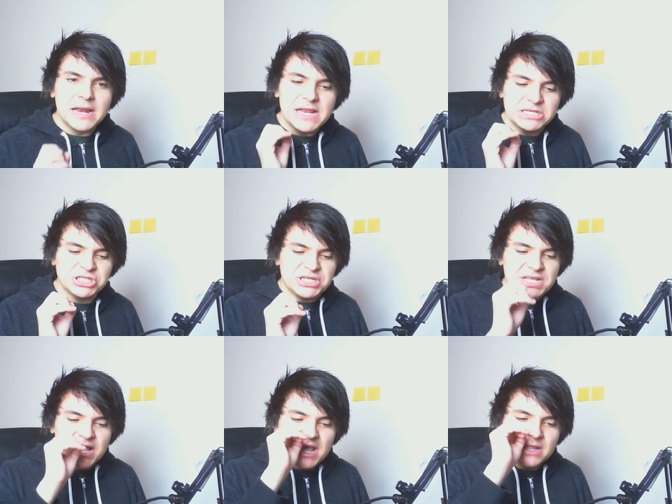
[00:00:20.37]

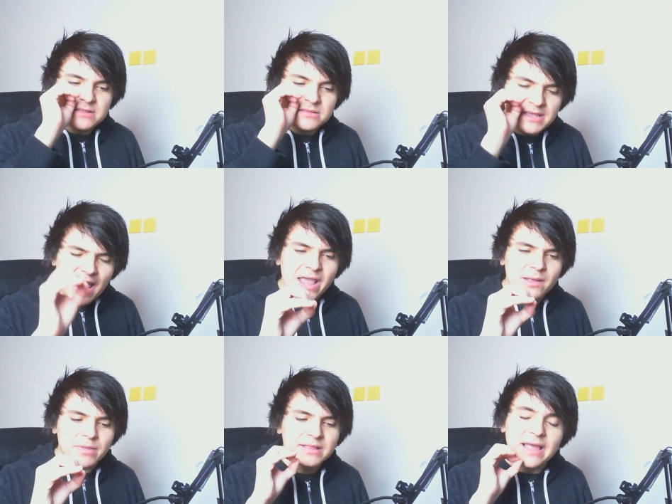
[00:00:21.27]
Literally, the
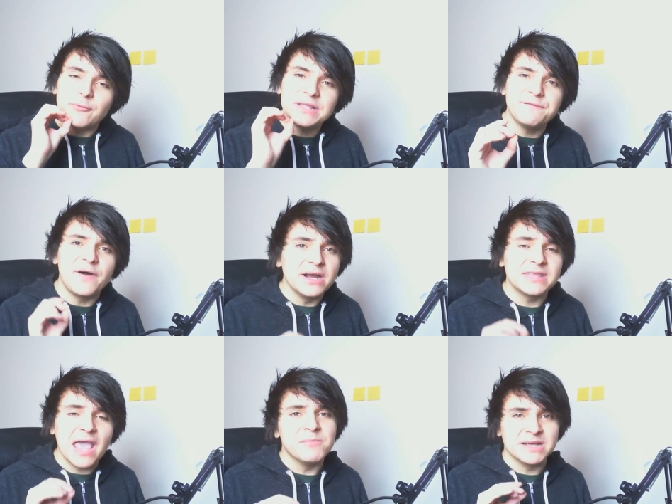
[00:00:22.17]
game that
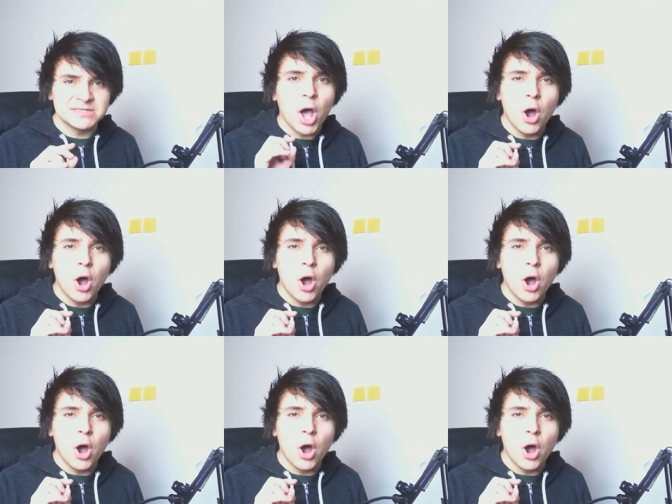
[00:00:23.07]
redefined gaming as a